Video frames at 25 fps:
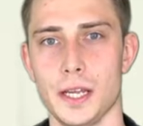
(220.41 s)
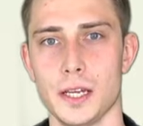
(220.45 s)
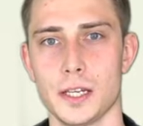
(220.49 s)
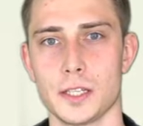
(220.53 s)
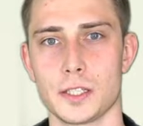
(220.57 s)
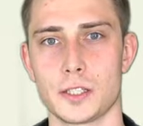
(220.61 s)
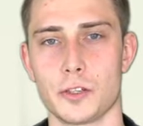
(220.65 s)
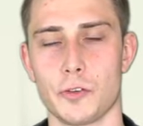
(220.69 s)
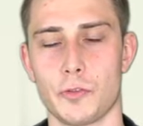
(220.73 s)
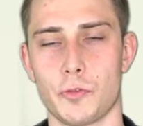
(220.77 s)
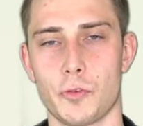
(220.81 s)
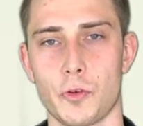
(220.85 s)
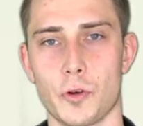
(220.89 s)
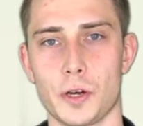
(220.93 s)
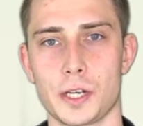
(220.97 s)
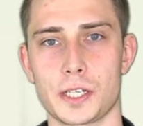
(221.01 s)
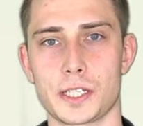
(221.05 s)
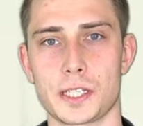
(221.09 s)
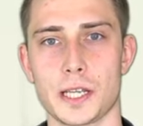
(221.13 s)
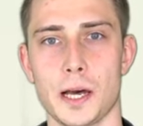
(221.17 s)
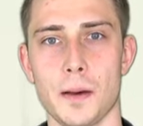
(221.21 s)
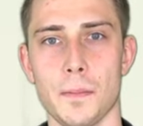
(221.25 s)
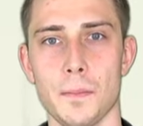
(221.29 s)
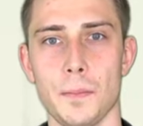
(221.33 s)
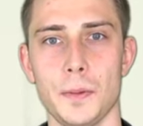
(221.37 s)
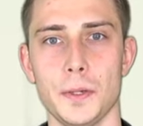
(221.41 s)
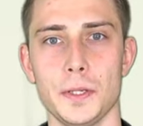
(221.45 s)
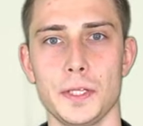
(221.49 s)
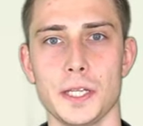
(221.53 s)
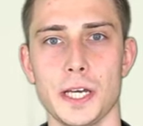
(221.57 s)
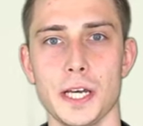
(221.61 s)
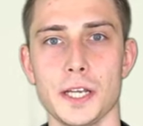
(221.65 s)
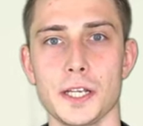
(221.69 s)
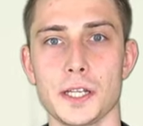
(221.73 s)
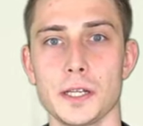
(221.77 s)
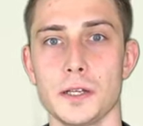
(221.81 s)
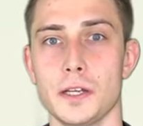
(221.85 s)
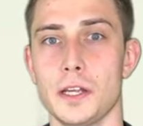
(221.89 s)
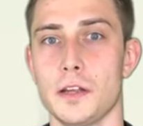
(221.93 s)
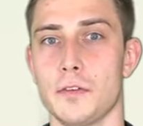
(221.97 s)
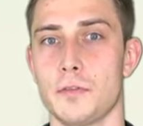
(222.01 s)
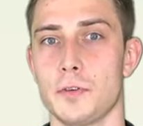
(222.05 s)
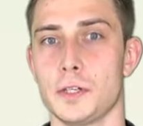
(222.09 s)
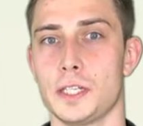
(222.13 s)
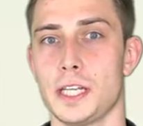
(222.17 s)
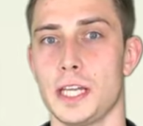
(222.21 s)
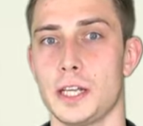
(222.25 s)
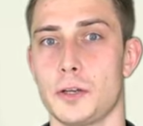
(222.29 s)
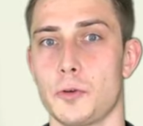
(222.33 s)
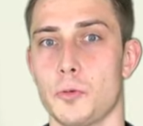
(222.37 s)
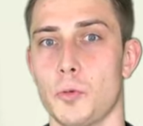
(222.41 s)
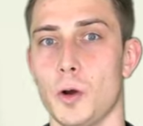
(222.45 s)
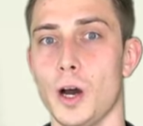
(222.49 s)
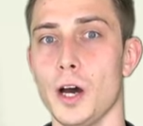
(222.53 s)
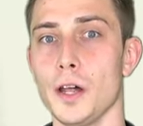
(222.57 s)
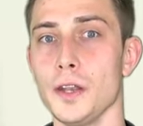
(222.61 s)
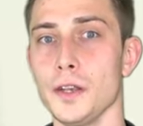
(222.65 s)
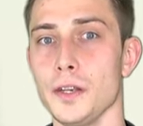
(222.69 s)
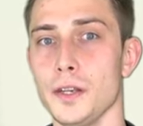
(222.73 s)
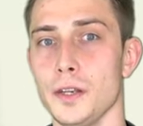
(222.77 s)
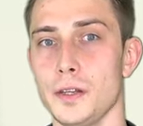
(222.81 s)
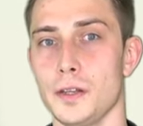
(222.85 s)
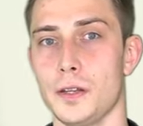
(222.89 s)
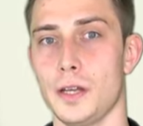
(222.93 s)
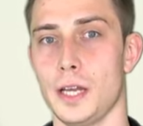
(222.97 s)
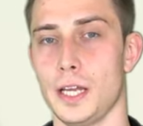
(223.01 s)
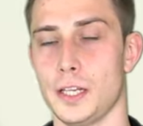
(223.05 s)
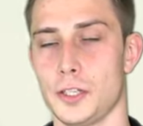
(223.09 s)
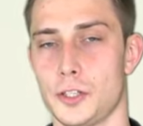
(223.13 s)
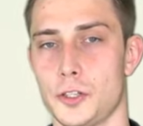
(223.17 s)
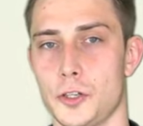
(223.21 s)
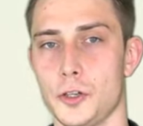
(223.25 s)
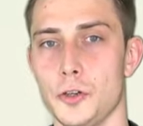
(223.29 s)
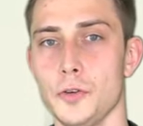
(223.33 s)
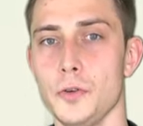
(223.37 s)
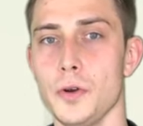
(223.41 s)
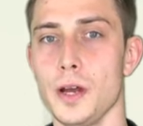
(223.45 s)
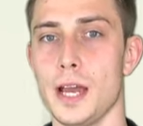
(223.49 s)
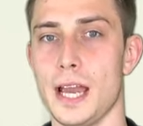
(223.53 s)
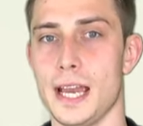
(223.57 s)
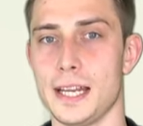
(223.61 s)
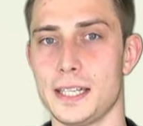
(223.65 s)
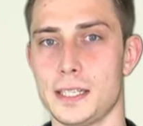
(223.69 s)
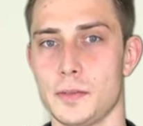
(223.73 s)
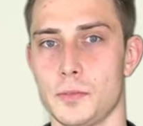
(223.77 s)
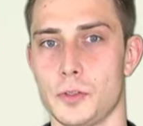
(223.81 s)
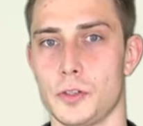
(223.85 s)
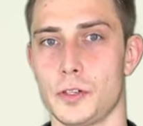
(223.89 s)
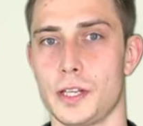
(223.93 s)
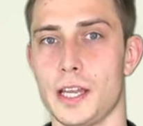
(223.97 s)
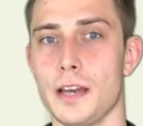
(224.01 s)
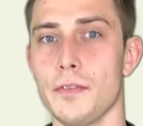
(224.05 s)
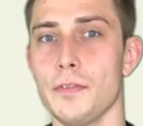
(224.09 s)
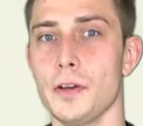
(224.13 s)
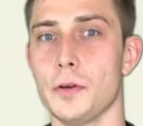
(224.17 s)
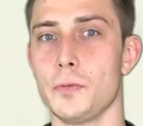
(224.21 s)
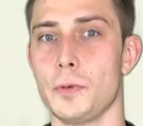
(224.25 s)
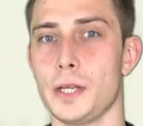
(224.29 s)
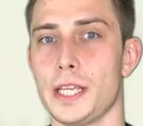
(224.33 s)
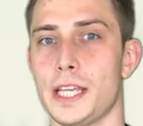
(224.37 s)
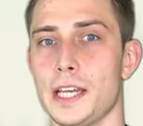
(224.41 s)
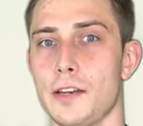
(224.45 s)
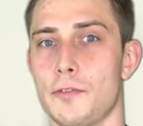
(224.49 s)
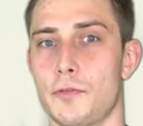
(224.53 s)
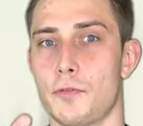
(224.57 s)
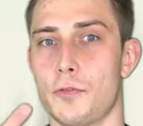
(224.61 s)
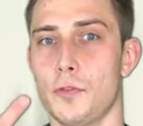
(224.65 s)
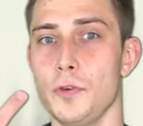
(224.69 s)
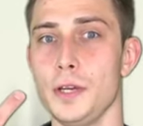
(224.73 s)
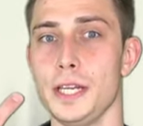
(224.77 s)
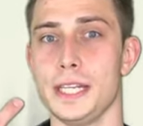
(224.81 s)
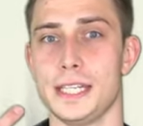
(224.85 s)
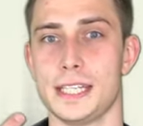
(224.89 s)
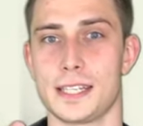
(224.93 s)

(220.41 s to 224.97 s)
So for example that if we take 1 and 2, add them together, we get 3.